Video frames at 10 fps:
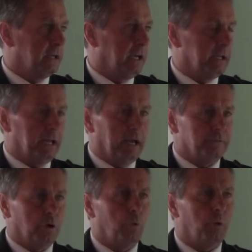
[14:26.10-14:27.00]
And they
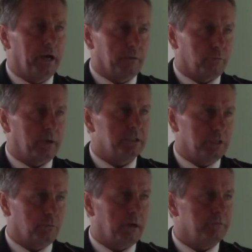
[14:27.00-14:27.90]
have no way of
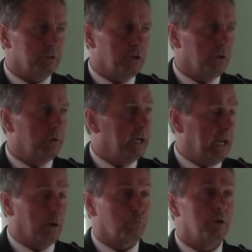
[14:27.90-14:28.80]
raising revenue.
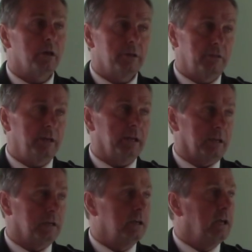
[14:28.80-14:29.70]
And I really
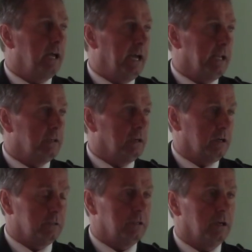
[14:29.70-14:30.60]
think had
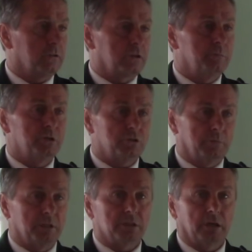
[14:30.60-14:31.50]
the other commissioner
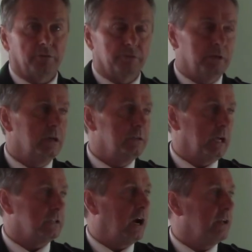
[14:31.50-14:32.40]
and myself
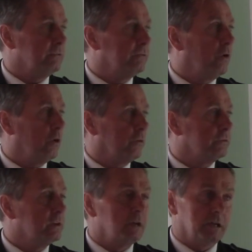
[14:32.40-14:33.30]
not got
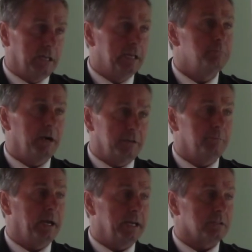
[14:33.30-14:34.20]
involved, it might
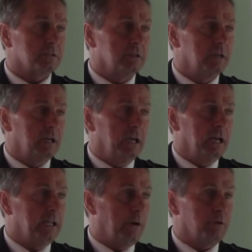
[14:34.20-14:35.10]
have passed.
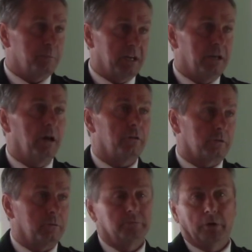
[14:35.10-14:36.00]
And that would have been
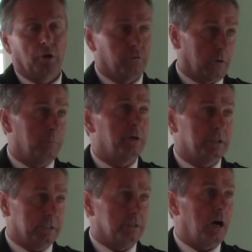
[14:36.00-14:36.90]
another over $1
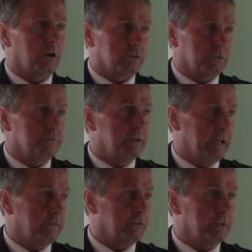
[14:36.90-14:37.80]
billion of
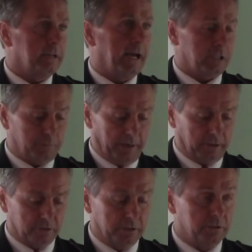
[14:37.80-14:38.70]
debt for the
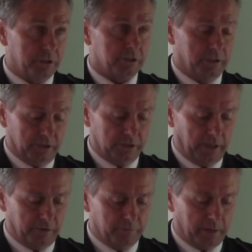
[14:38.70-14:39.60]
taxpayers just in the
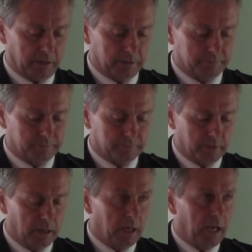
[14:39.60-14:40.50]
state of
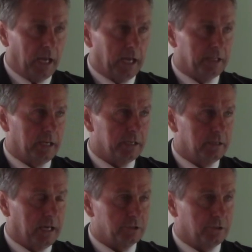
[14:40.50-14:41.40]
Maryland. And
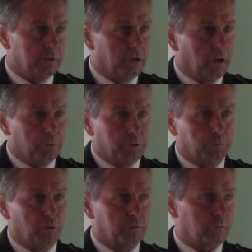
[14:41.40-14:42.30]
then, as you know,
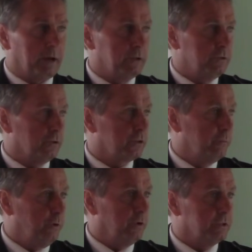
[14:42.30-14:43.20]
you move around your
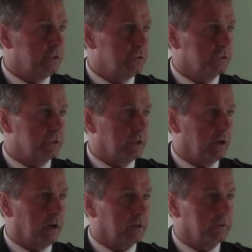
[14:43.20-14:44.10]
communities, you see a
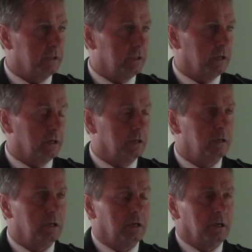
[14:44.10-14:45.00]
lot of the
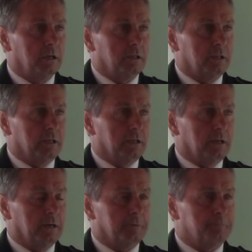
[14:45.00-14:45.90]

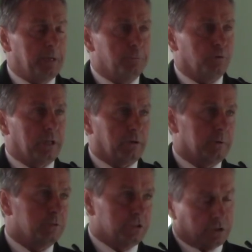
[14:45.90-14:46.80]
people that
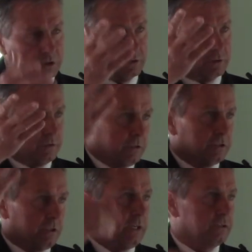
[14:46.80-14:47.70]
are in positions, let's
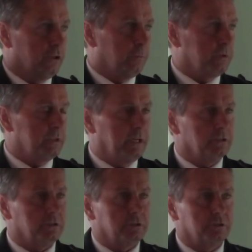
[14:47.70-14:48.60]
just say
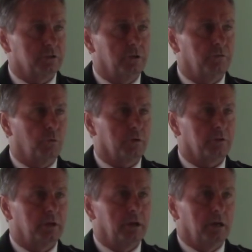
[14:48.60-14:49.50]
superintendents and so
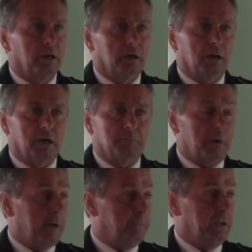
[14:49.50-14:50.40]
forth.
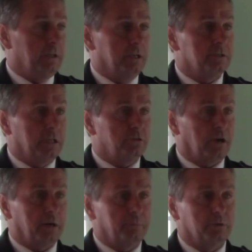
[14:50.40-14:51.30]
My opinion is they
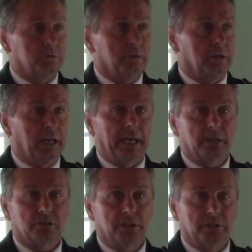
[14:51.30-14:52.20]
try to build
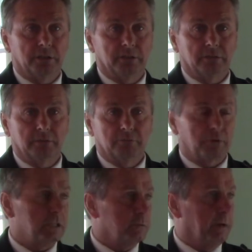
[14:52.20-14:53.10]
legacies and
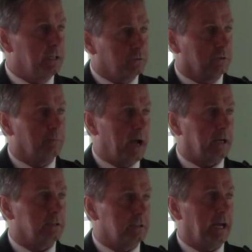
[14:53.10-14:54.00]
resumes on the
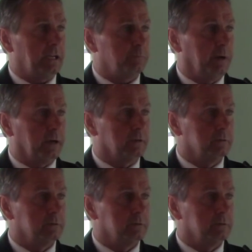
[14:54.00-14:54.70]
back of the taxpayer.